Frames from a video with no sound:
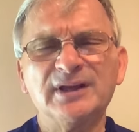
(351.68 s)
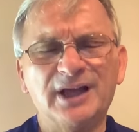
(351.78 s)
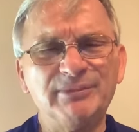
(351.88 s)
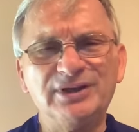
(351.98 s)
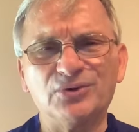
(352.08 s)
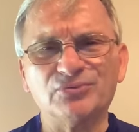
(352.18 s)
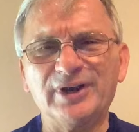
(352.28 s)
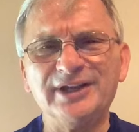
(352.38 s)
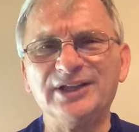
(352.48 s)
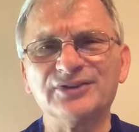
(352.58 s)
I mean,
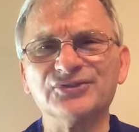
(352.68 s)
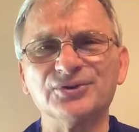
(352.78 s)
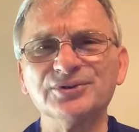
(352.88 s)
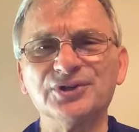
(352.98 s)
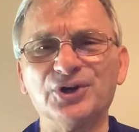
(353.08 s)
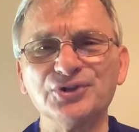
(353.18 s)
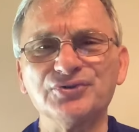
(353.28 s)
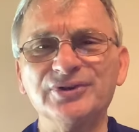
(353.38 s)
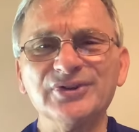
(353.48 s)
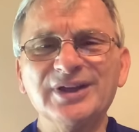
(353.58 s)
already in certain
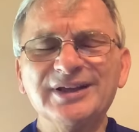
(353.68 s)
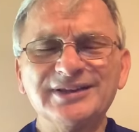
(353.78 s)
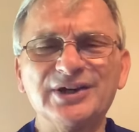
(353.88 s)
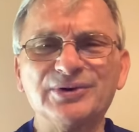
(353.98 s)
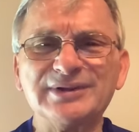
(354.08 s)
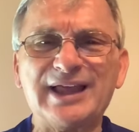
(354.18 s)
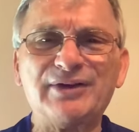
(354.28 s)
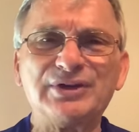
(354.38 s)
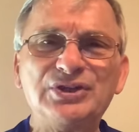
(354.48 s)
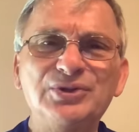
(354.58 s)
countries, they're
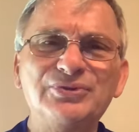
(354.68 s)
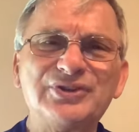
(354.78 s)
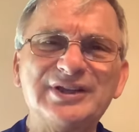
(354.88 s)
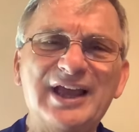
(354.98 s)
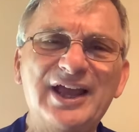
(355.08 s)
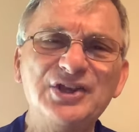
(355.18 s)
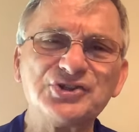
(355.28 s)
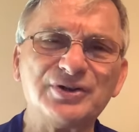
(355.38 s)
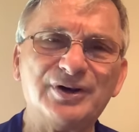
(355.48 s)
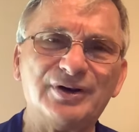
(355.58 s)
allowing
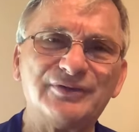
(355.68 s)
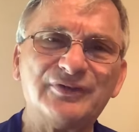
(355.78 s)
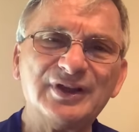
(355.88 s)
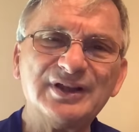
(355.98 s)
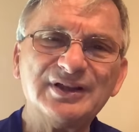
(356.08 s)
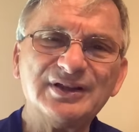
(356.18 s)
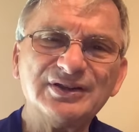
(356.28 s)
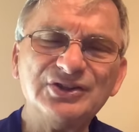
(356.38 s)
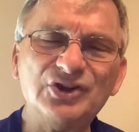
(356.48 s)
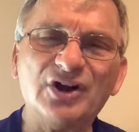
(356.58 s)
euthanasia of
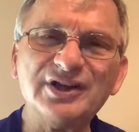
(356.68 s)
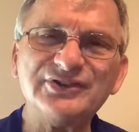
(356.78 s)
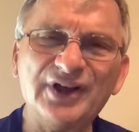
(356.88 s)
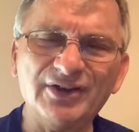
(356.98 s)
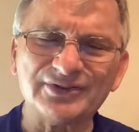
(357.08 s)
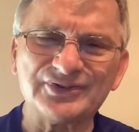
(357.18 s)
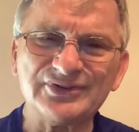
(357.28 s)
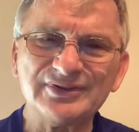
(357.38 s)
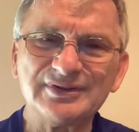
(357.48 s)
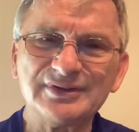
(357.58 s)
young adults.